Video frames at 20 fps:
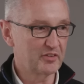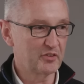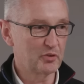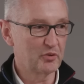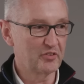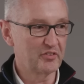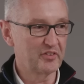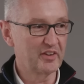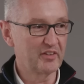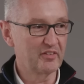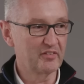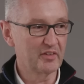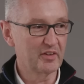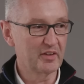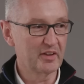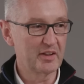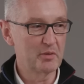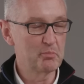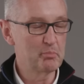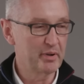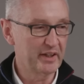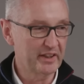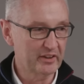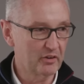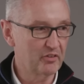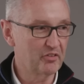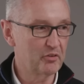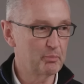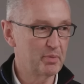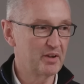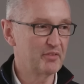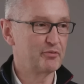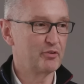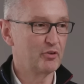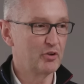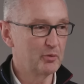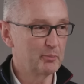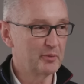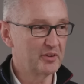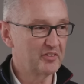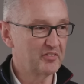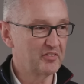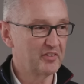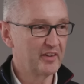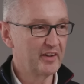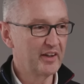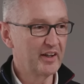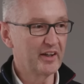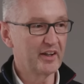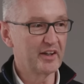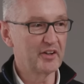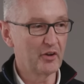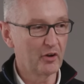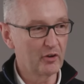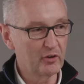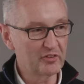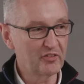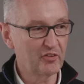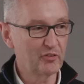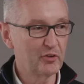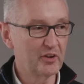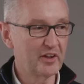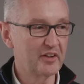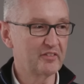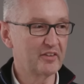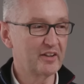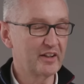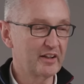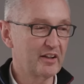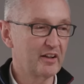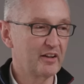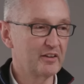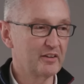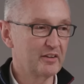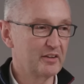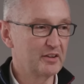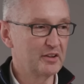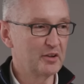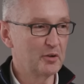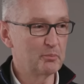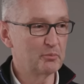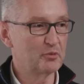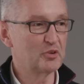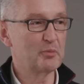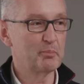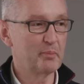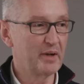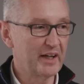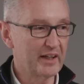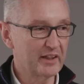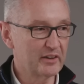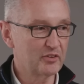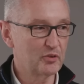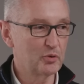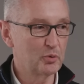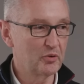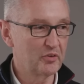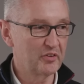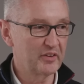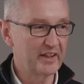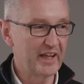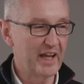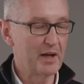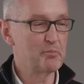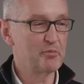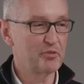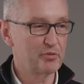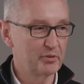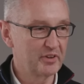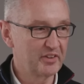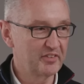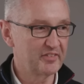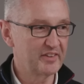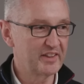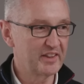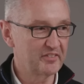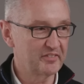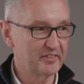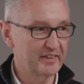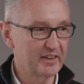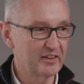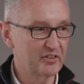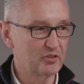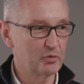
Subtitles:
to see the impact on the performance, and also as a little remark to the M3 CSL